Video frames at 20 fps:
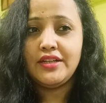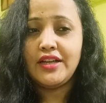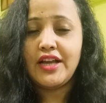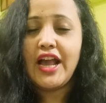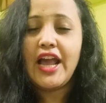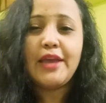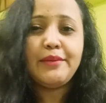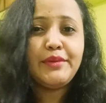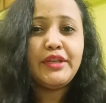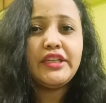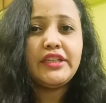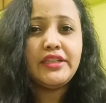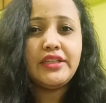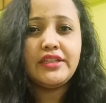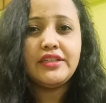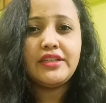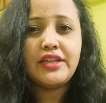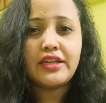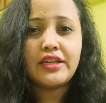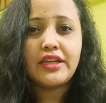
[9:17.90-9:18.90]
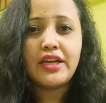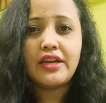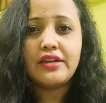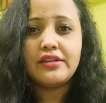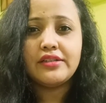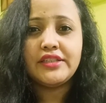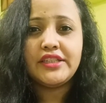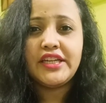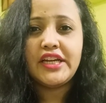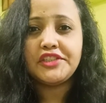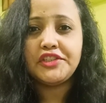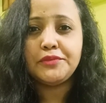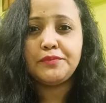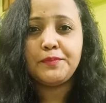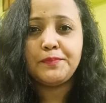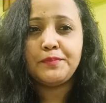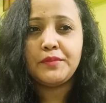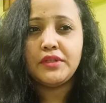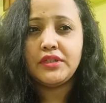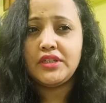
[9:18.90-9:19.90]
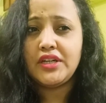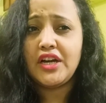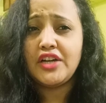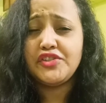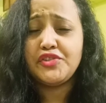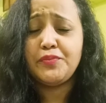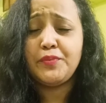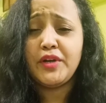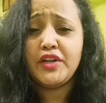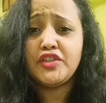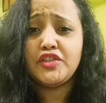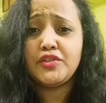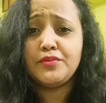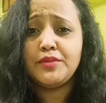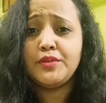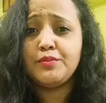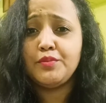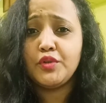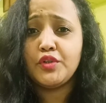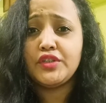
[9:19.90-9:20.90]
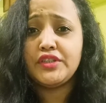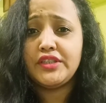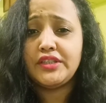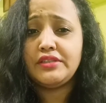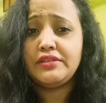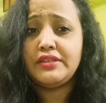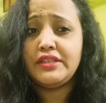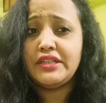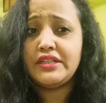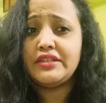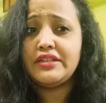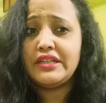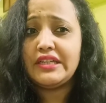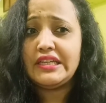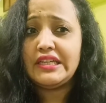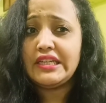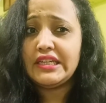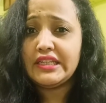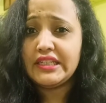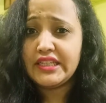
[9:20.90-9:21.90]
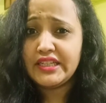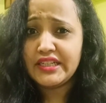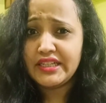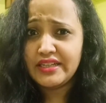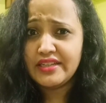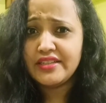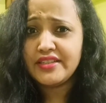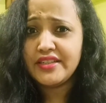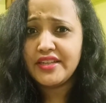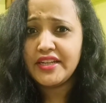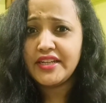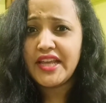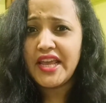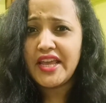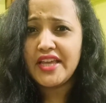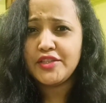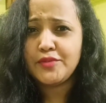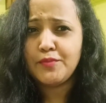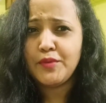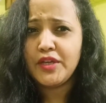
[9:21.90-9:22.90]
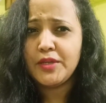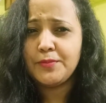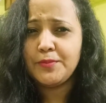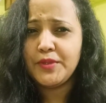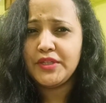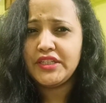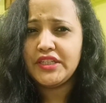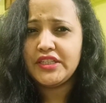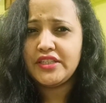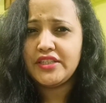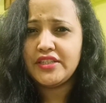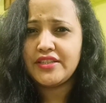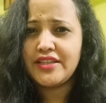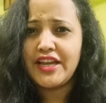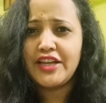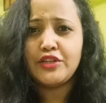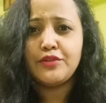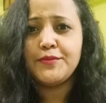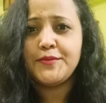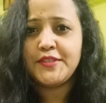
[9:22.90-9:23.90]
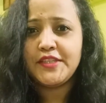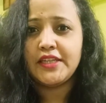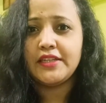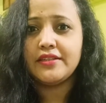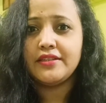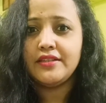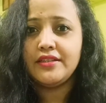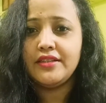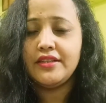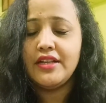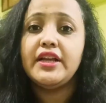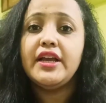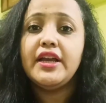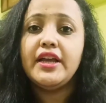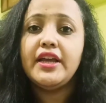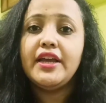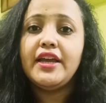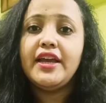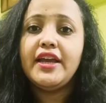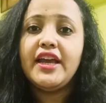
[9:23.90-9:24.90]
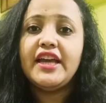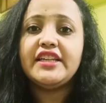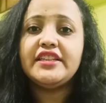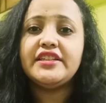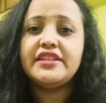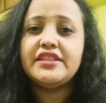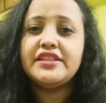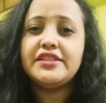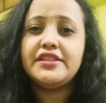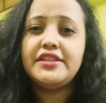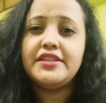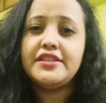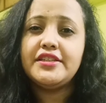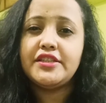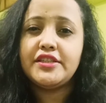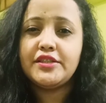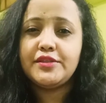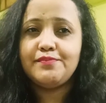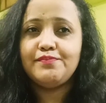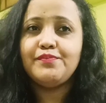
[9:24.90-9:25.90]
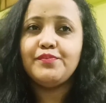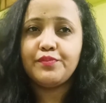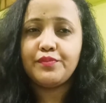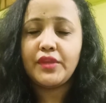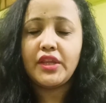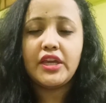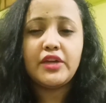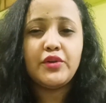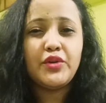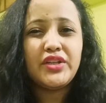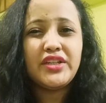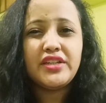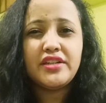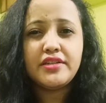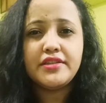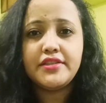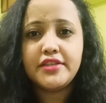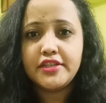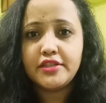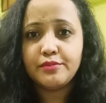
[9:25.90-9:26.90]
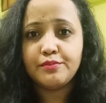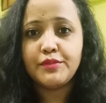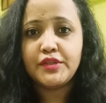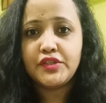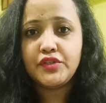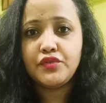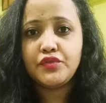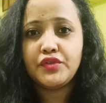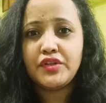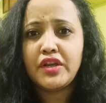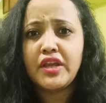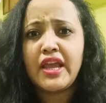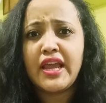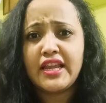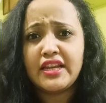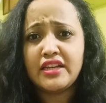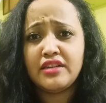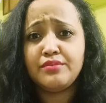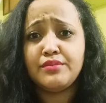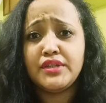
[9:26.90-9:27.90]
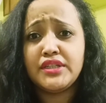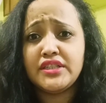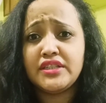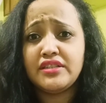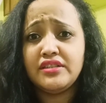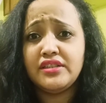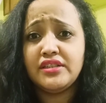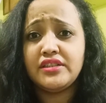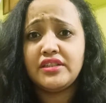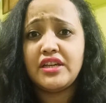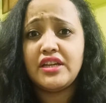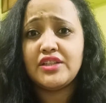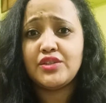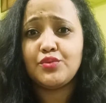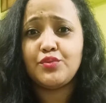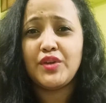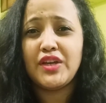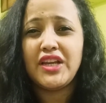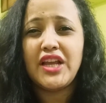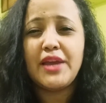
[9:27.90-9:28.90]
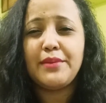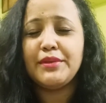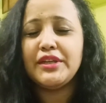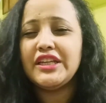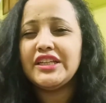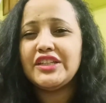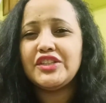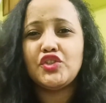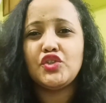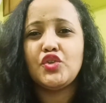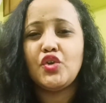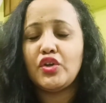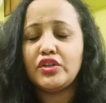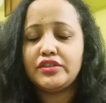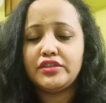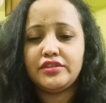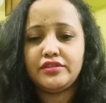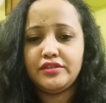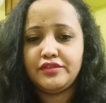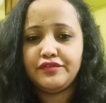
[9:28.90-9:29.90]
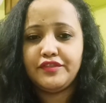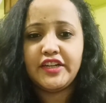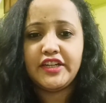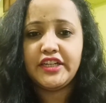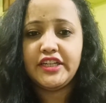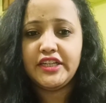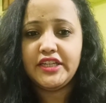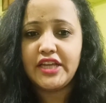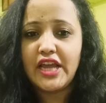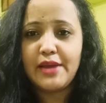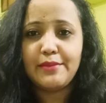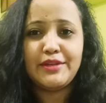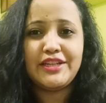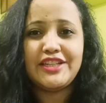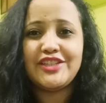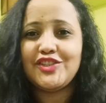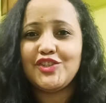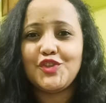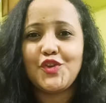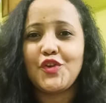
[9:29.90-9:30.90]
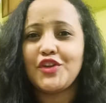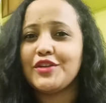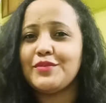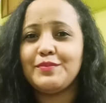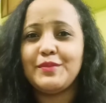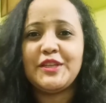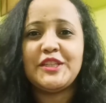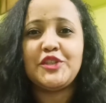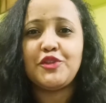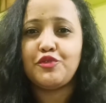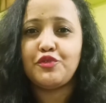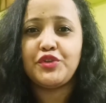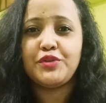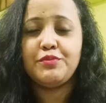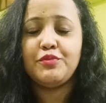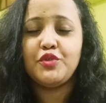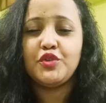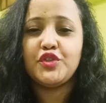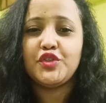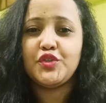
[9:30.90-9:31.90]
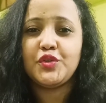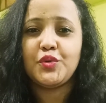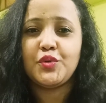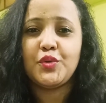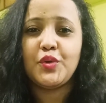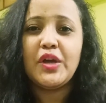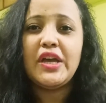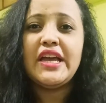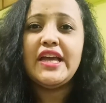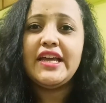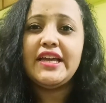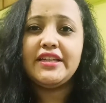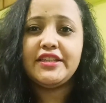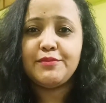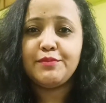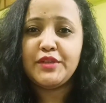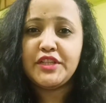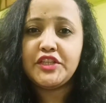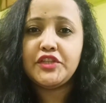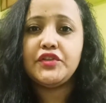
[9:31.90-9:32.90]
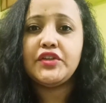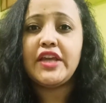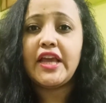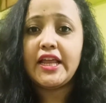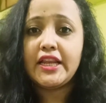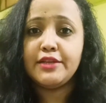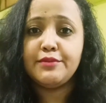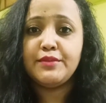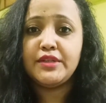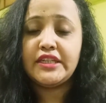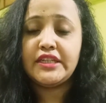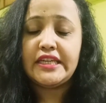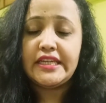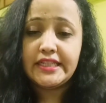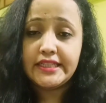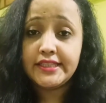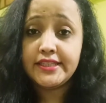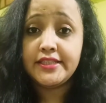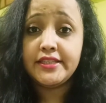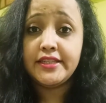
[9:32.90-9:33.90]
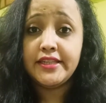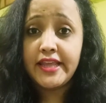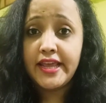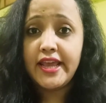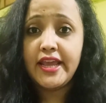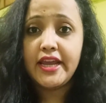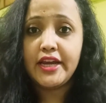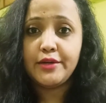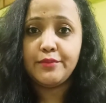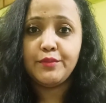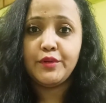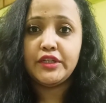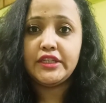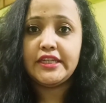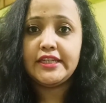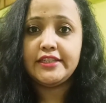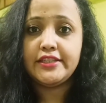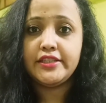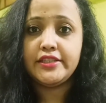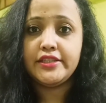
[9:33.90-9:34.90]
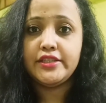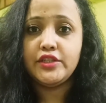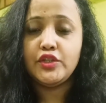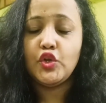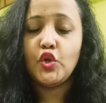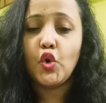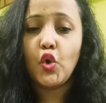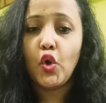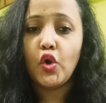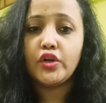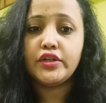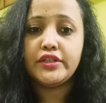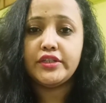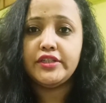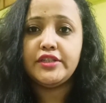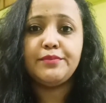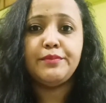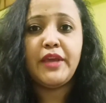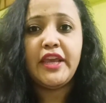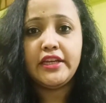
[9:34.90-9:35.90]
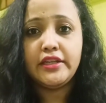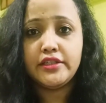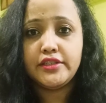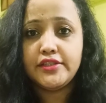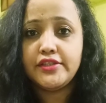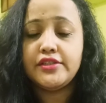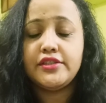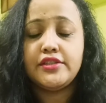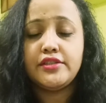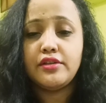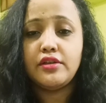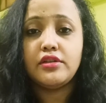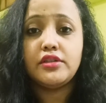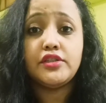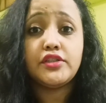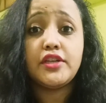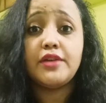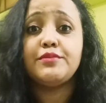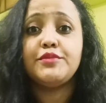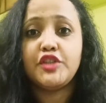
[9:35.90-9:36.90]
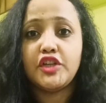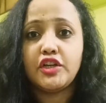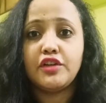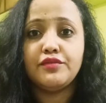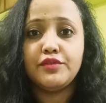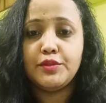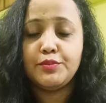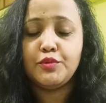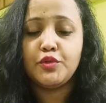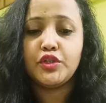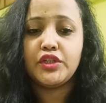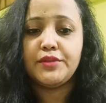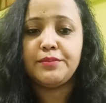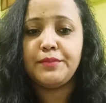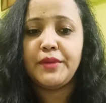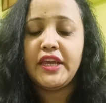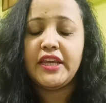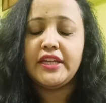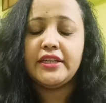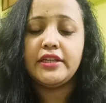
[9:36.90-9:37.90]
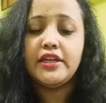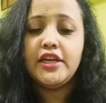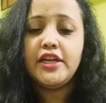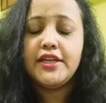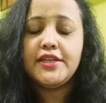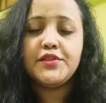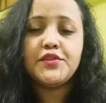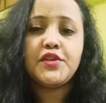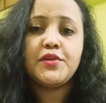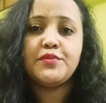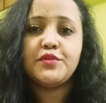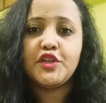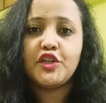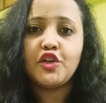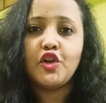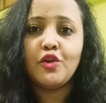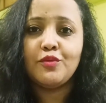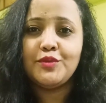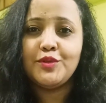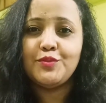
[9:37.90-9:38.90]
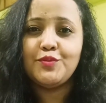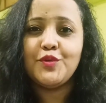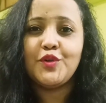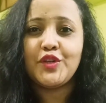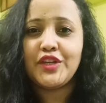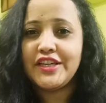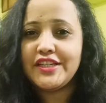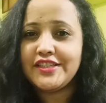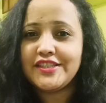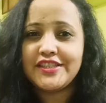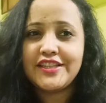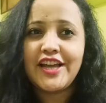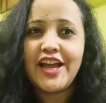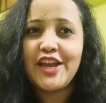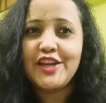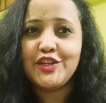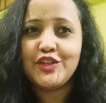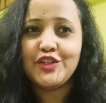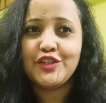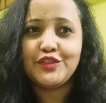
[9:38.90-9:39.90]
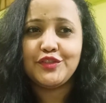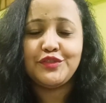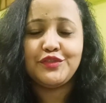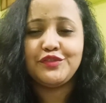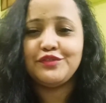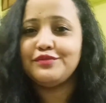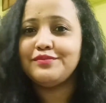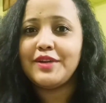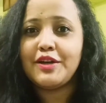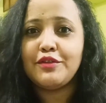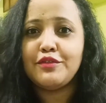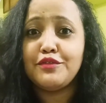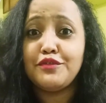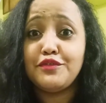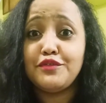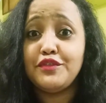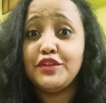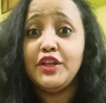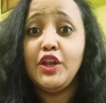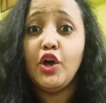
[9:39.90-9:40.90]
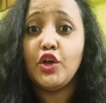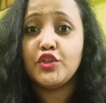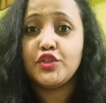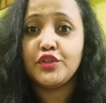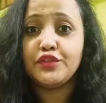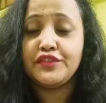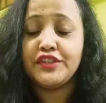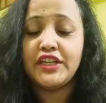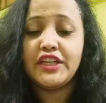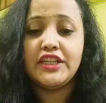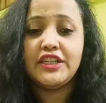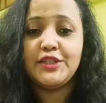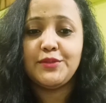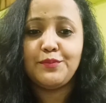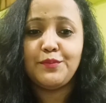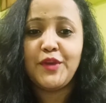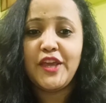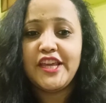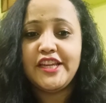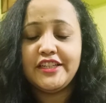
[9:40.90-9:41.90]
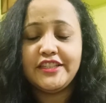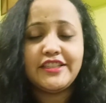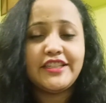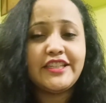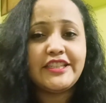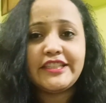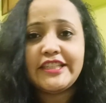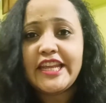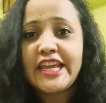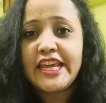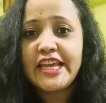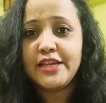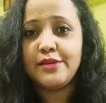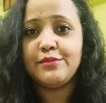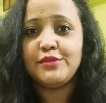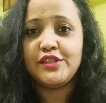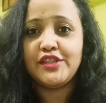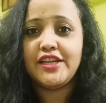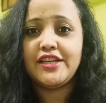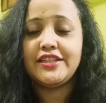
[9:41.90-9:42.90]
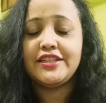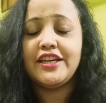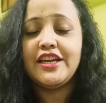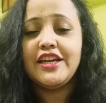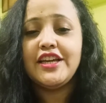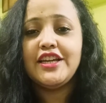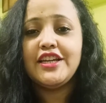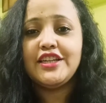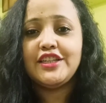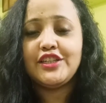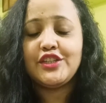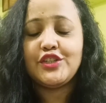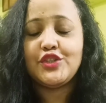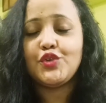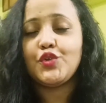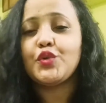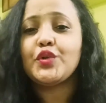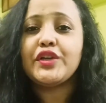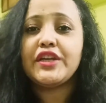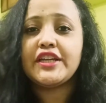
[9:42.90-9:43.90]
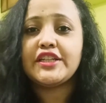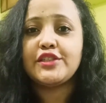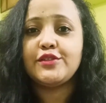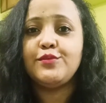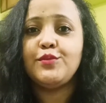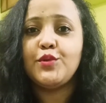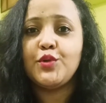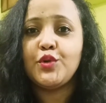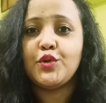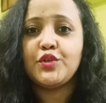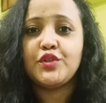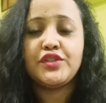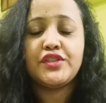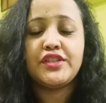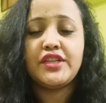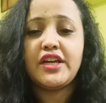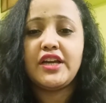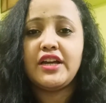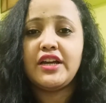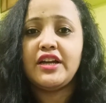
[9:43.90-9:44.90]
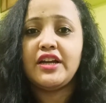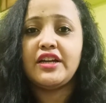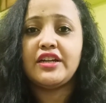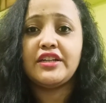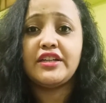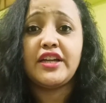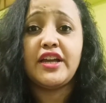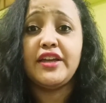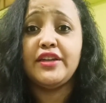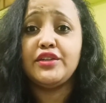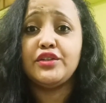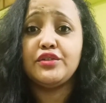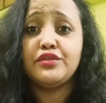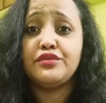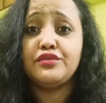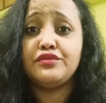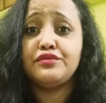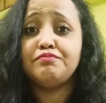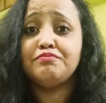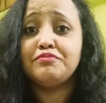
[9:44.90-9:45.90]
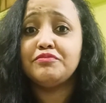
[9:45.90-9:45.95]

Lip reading: I mean, in the other parts of the book, there is that aspect, but it's kind of subtle, and there is this mystery element in it as well. I mean, it's not a mystery book, so the mystery element, it's there, but it's not the main subject of the book. The main subject of the book is kind of philosophical. The main themes that the story explores are kind of